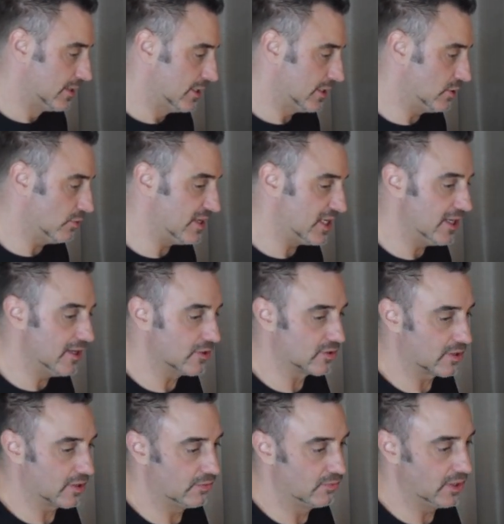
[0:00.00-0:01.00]
It took me
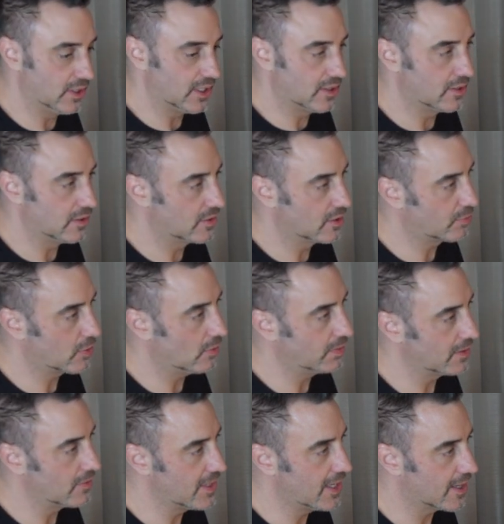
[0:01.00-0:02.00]
years, really, to
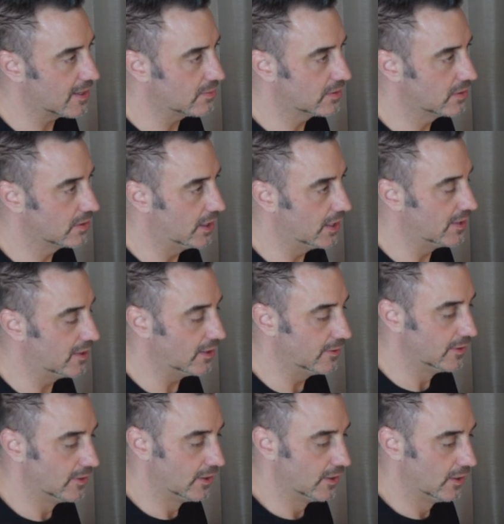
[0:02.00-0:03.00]
properly rehab. And
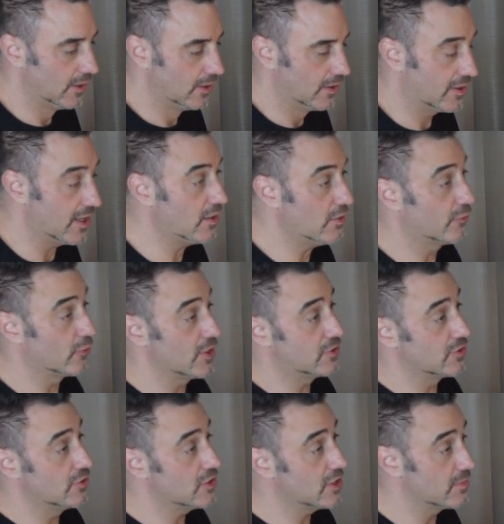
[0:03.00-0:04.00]
thank you for
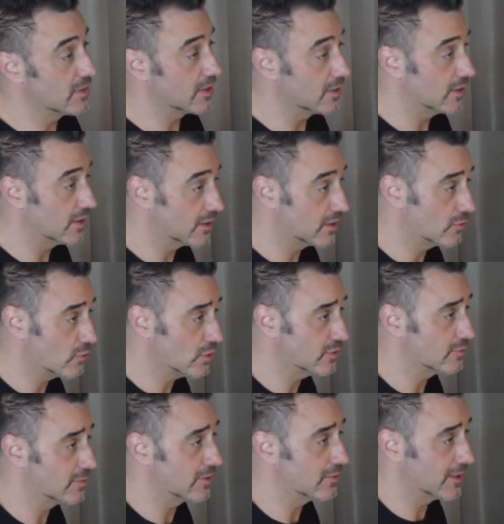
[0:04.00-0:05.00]
introducing me to
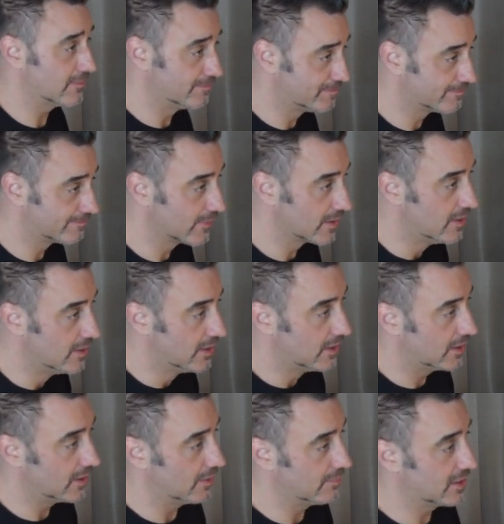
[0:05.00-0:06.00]
CrossFit, by the way.
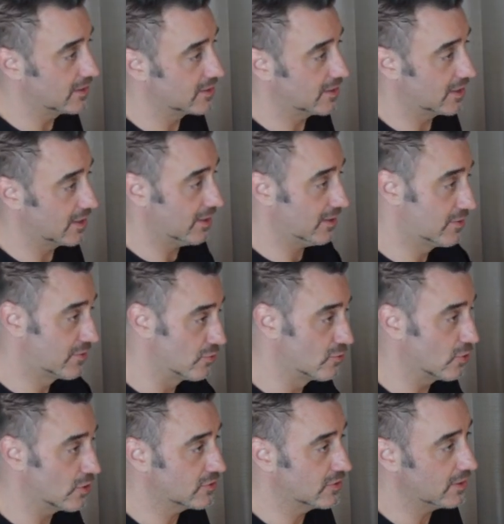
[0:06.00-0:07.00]
Because through
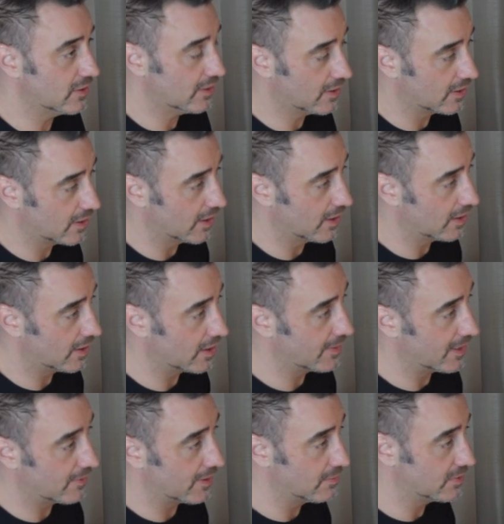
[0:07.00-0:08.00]
CrossFit, I am
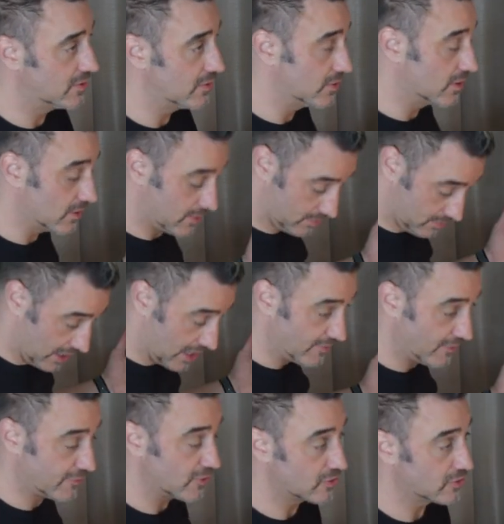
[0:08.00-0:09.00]
now able to have
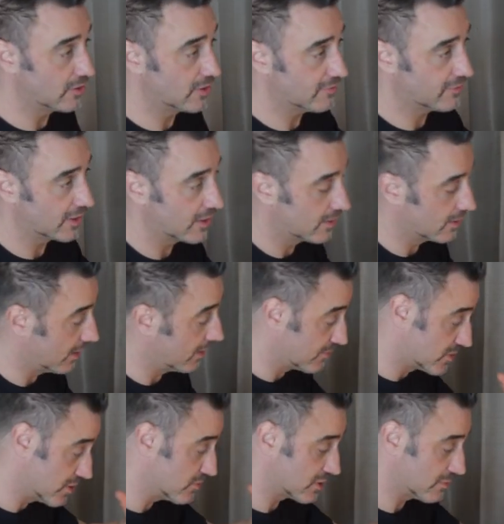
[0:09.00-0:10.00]
a functional life again. I'm
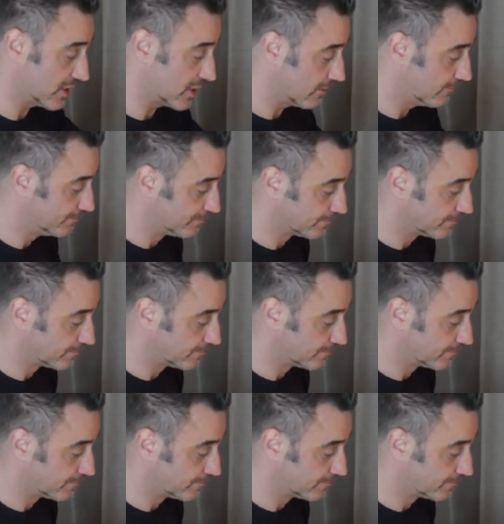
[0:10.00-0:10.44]
serious about that. Be a